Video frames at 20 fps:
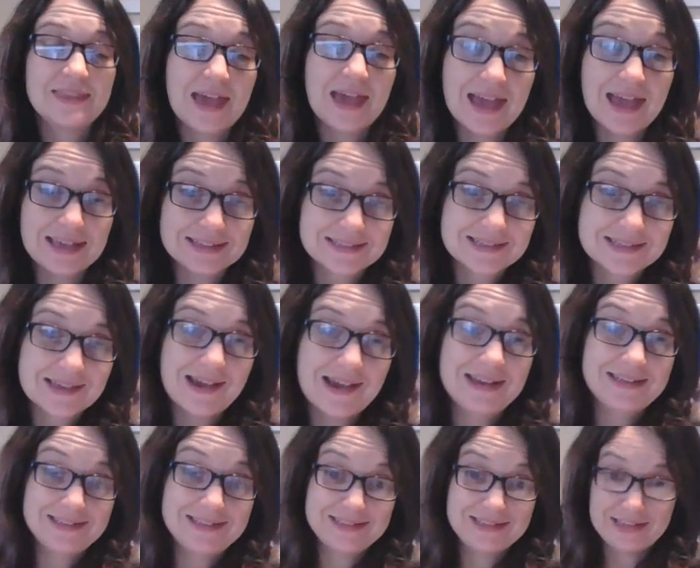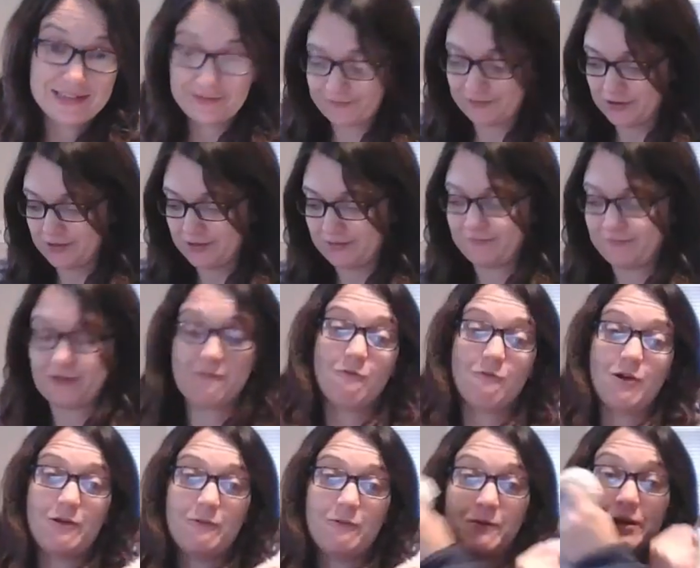that kind of different from
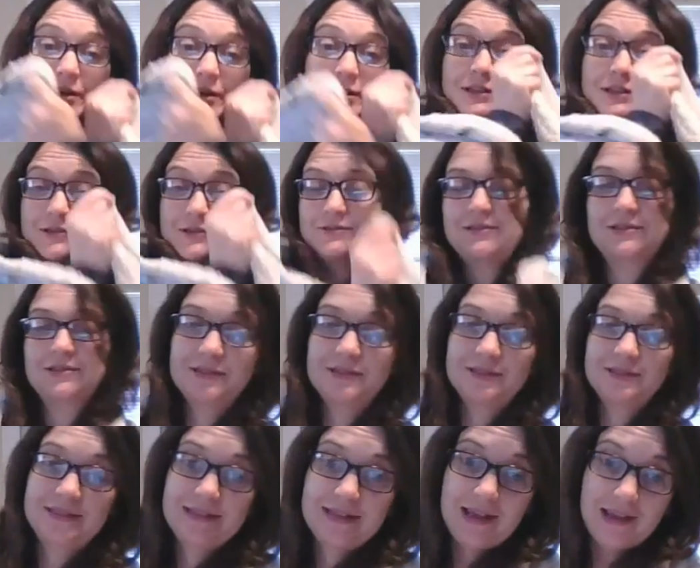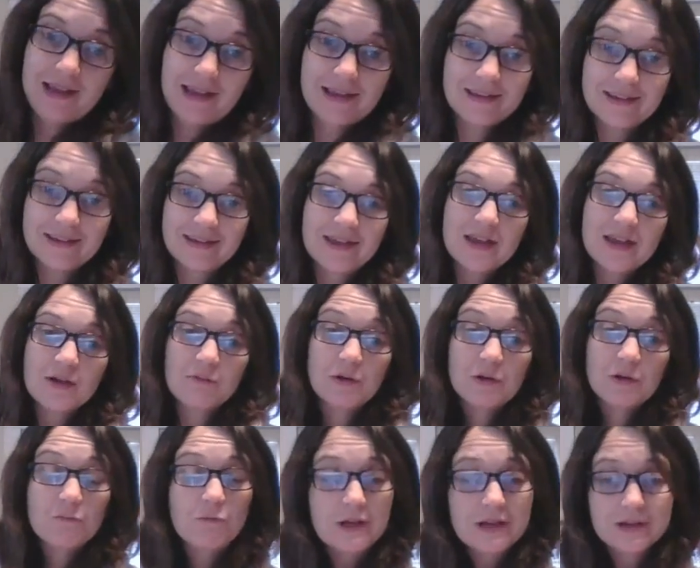what we're used to seeing
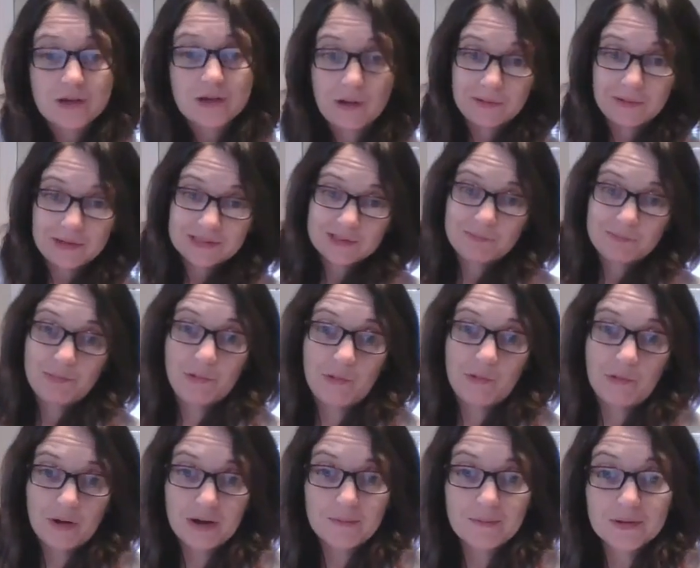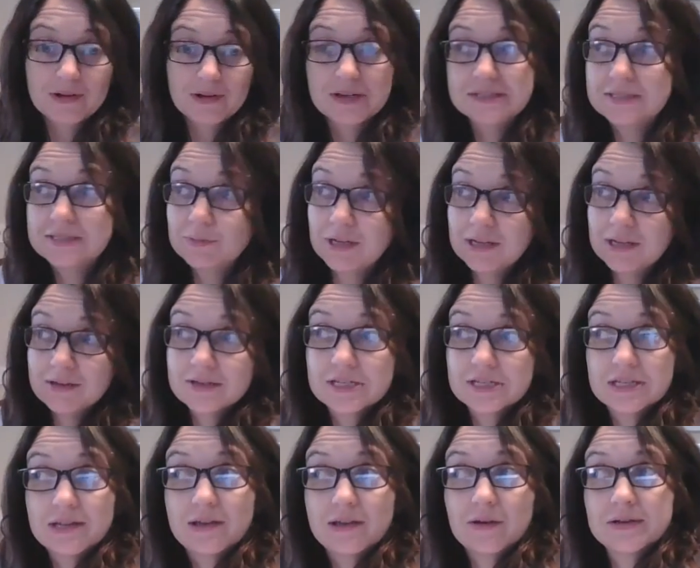when we go exploring because we
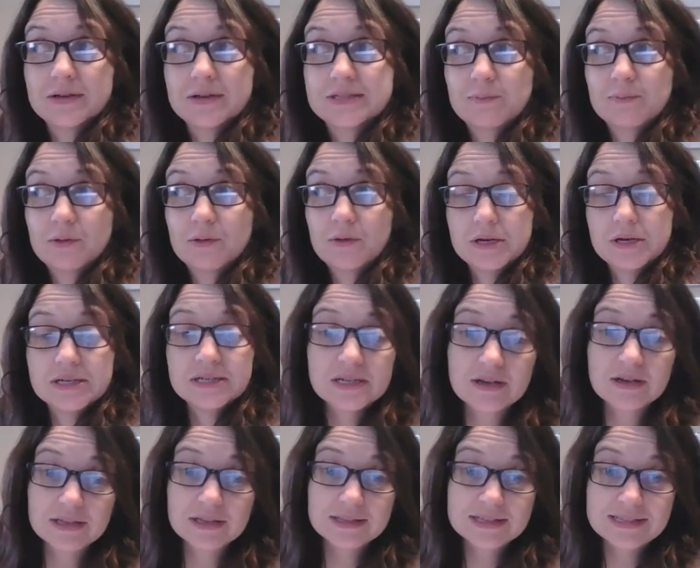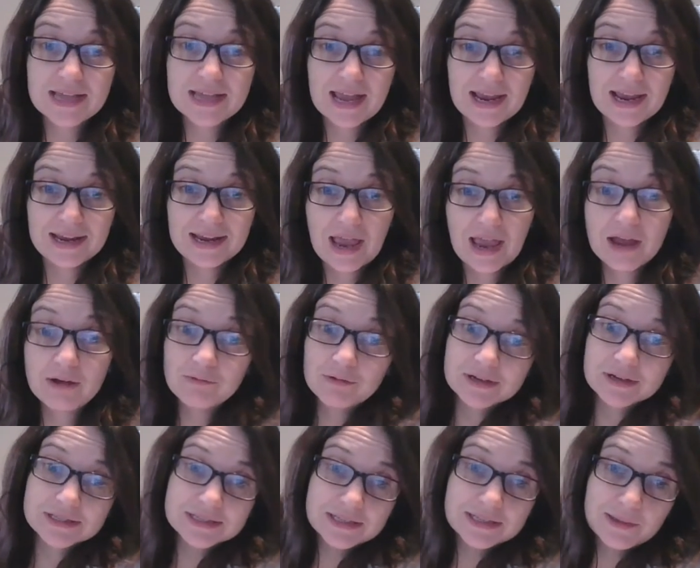usually go exploring during the day and
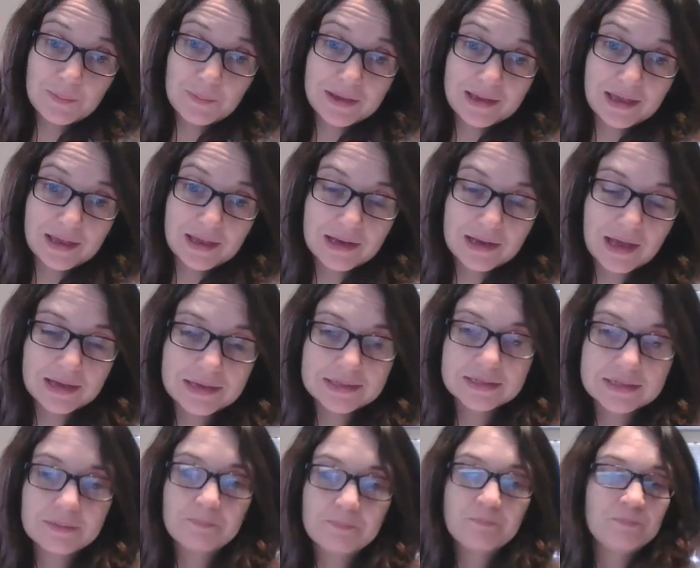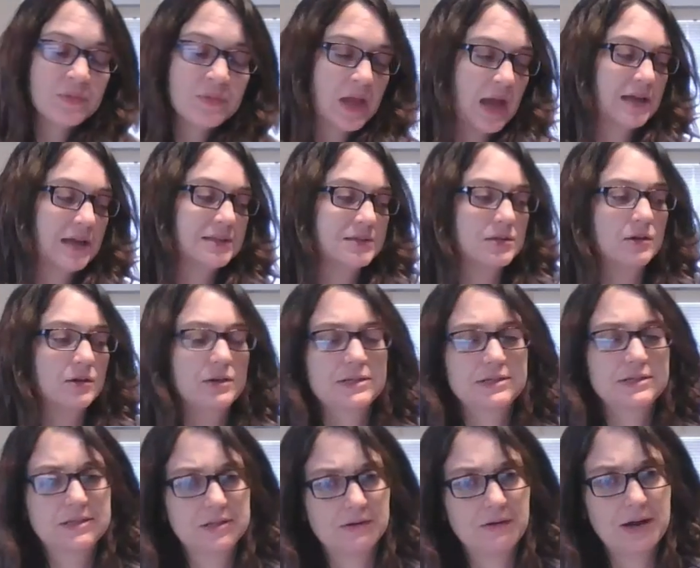we're sleeping at night. And so
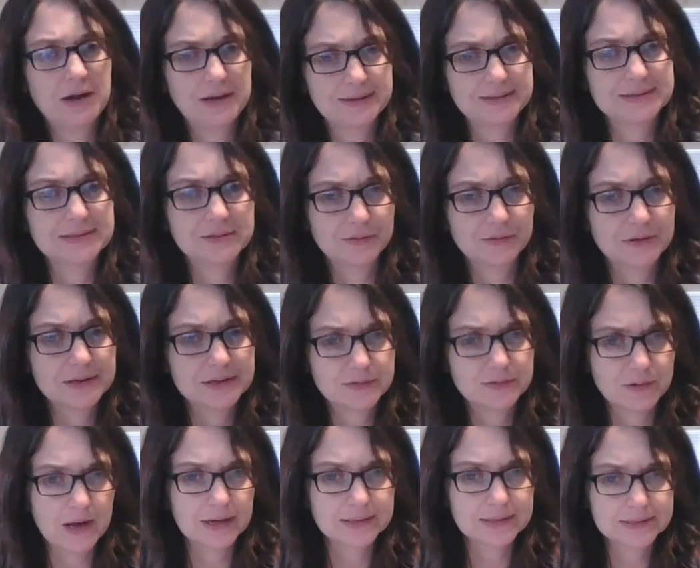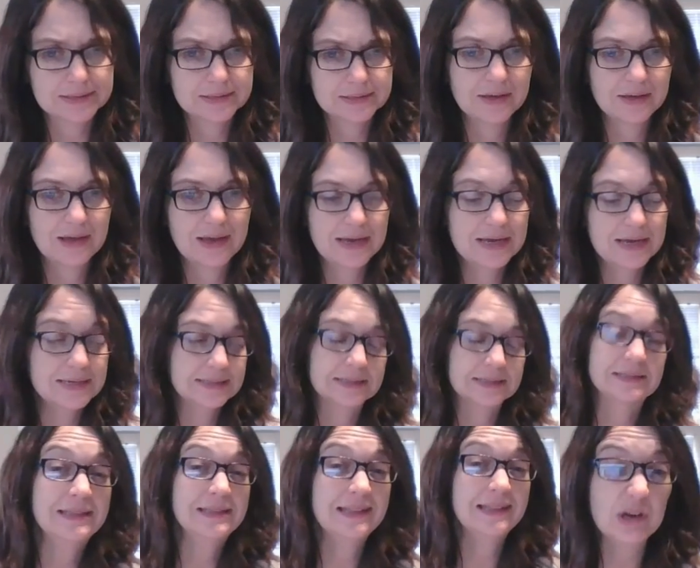does Tyrannosaurus rex. He's a
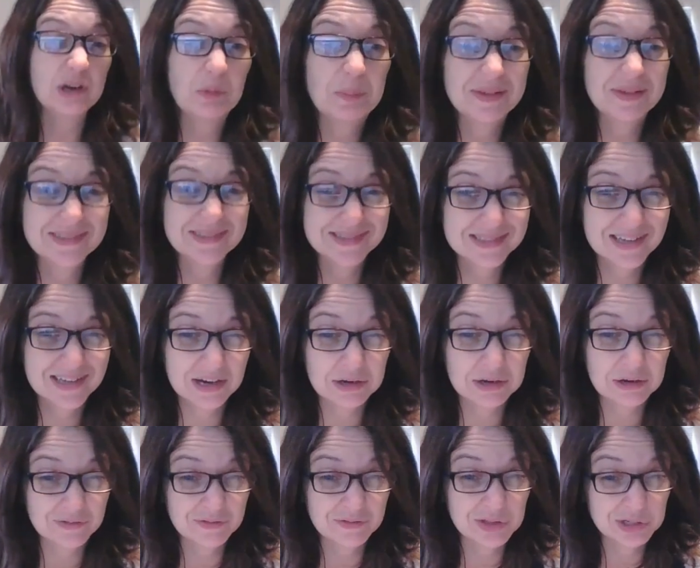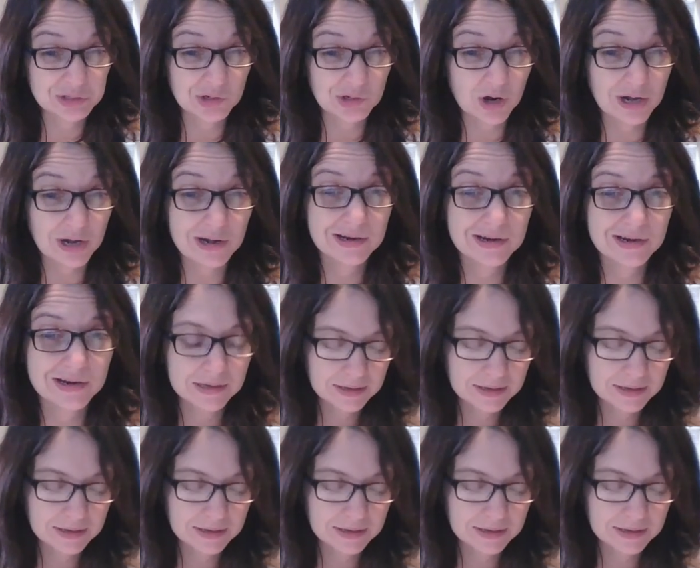little bit scared of the dark.